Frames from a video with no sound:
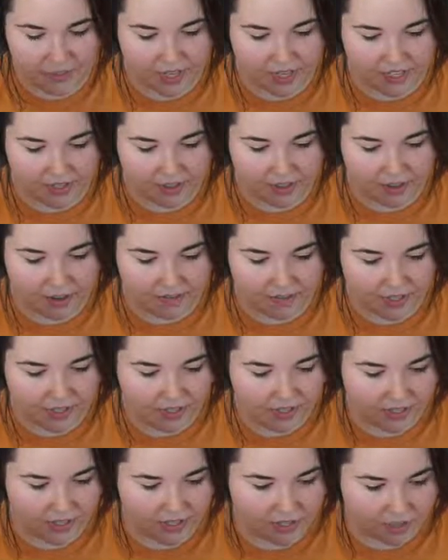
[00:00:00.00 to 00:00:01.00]
like, a soft
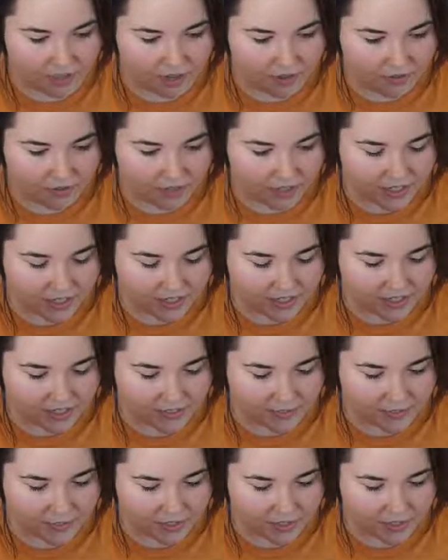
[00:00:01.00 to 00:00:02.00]
light layer over it to
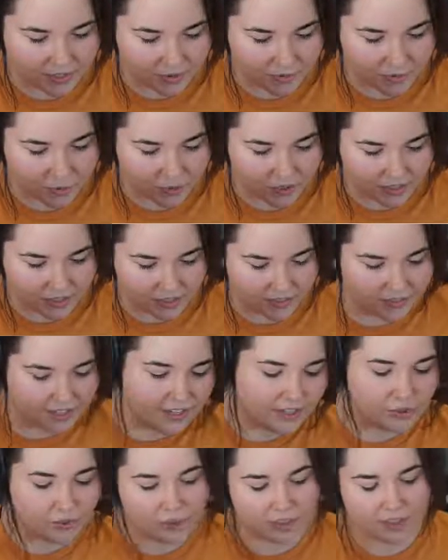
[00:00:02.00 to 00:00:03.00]
give it a little more
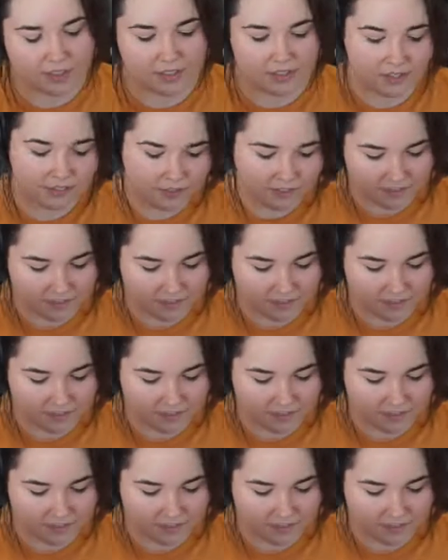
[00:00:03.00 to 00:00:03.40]
interest.